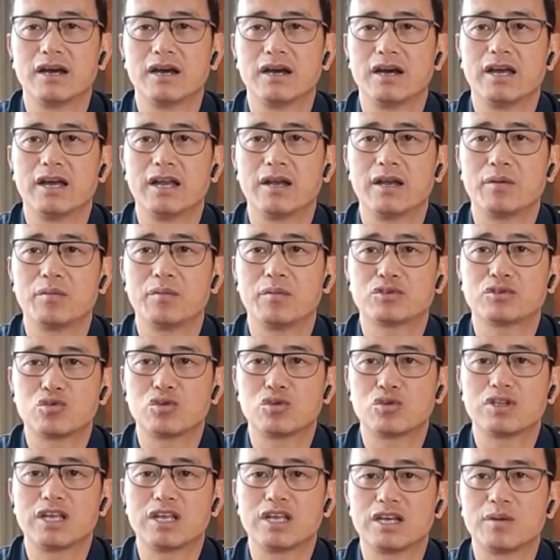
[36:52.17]
and
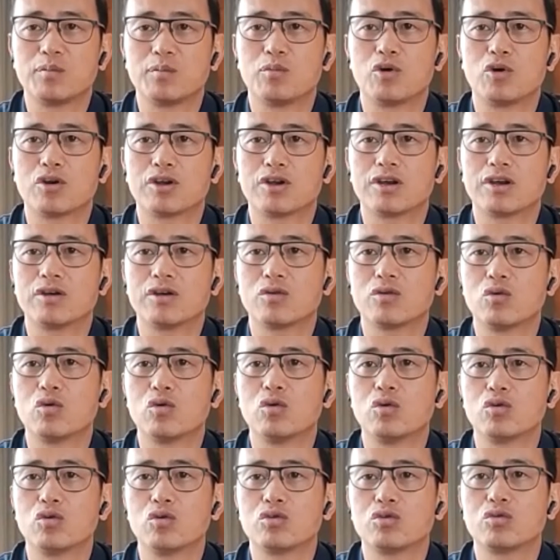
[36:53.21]
score that important
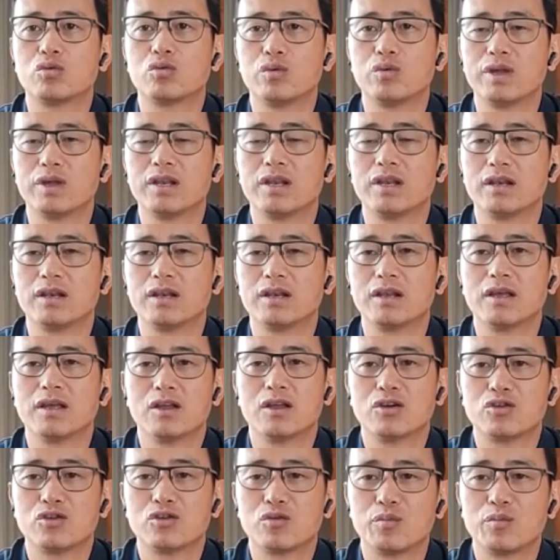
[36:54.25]
goal to win,
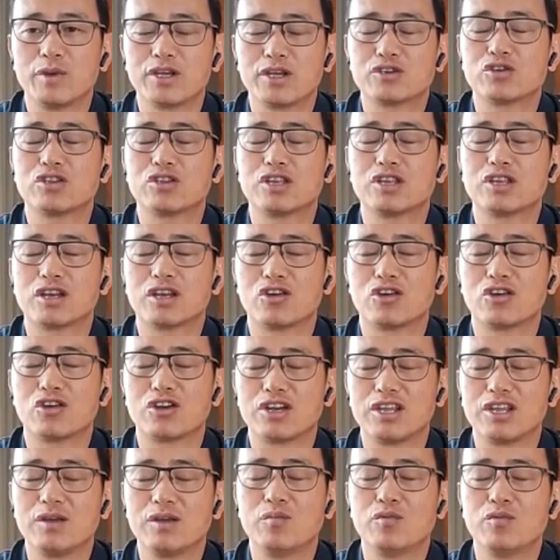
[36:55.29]
to make sure that your
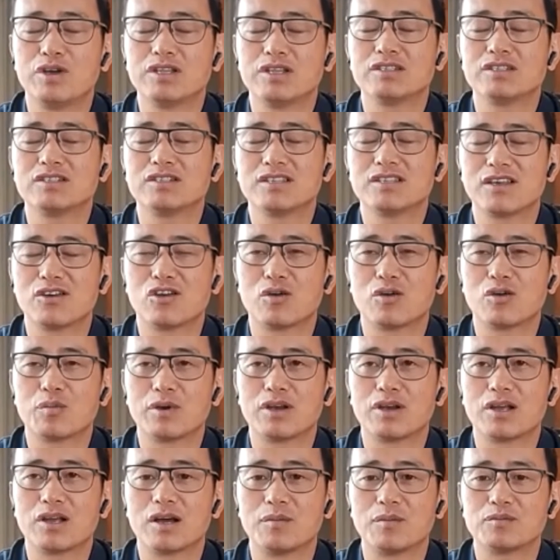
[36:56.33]
team wins the
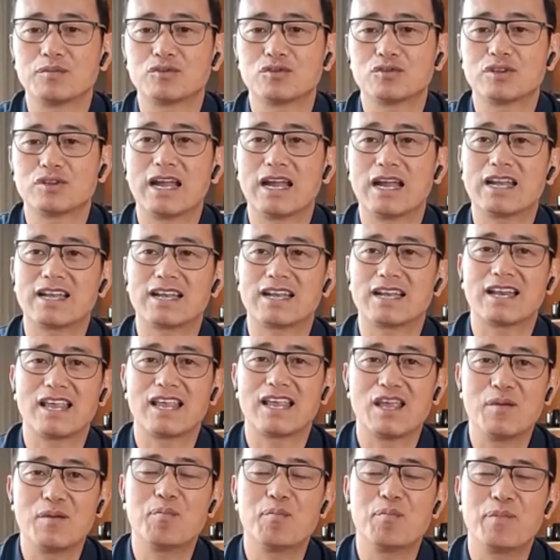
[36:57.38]
European Cup. So that
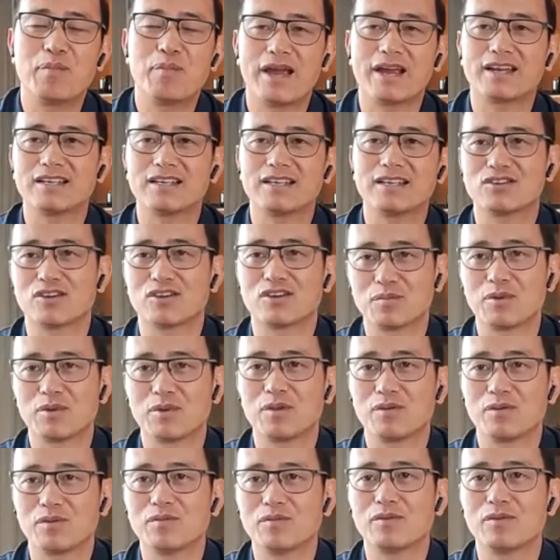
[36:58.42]
impact is going to
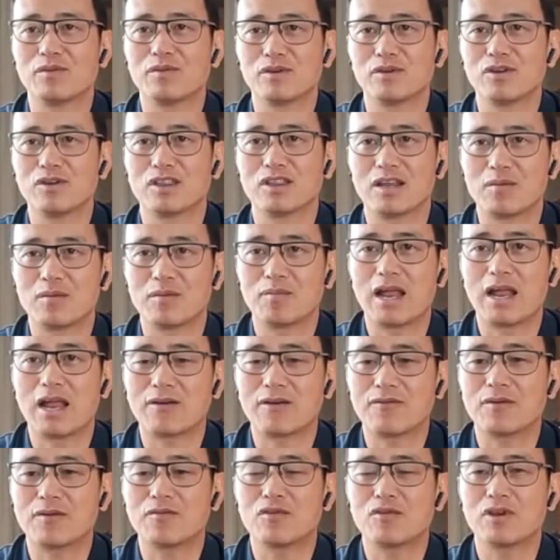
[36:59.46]
be, the
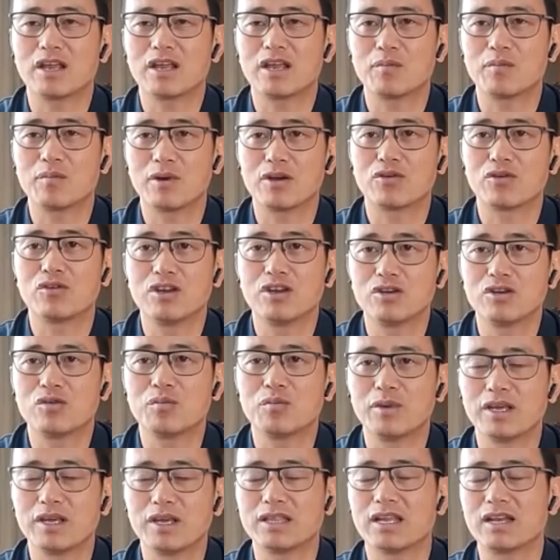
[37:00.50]
platform you get, but you need to
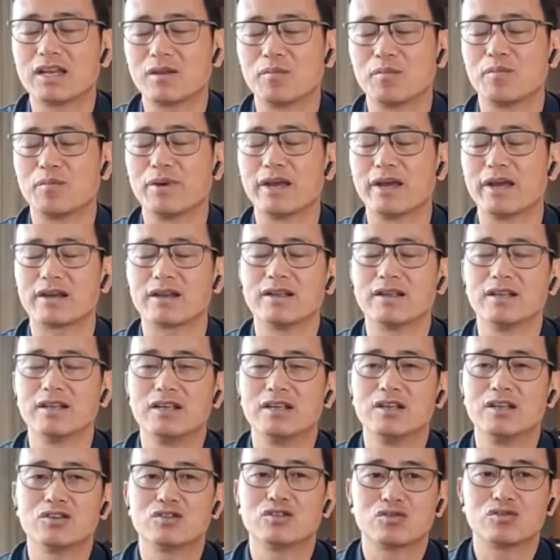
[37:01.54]
make that impact.
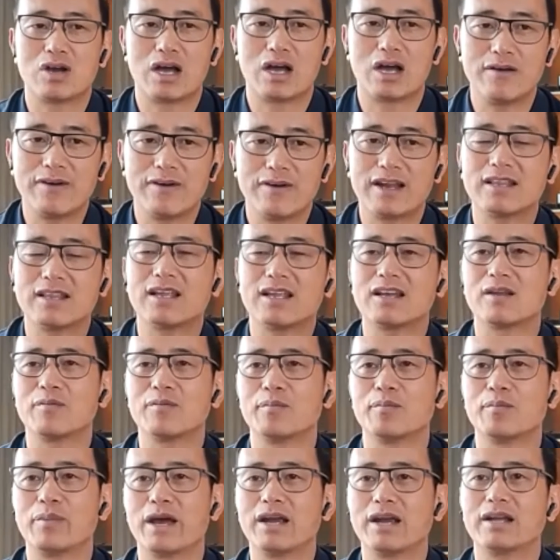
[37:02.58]
So I've had that
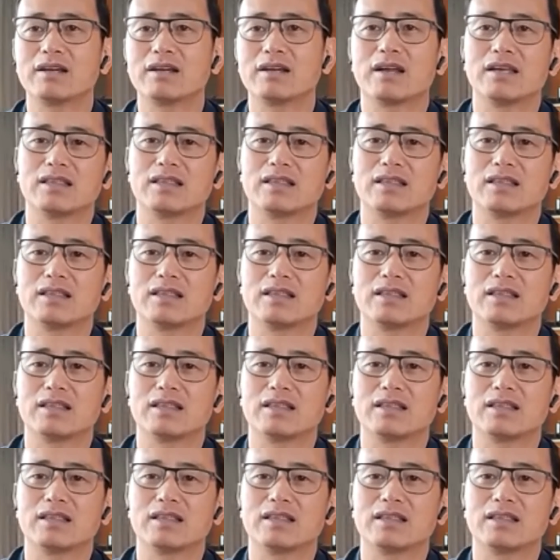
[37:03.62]
impact.